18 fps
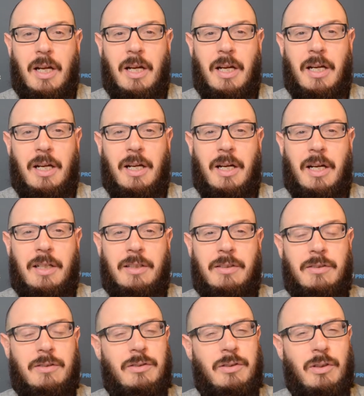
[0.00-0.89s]
Uh, I
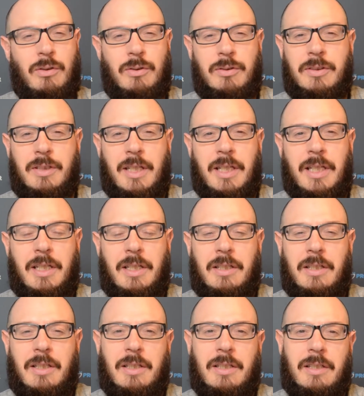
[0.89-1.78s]
don't think it,
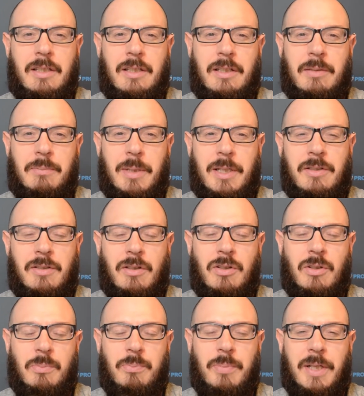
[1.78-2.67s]
it, it makes a
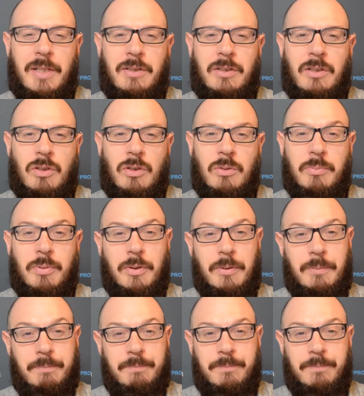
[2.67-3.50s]
good bet though, but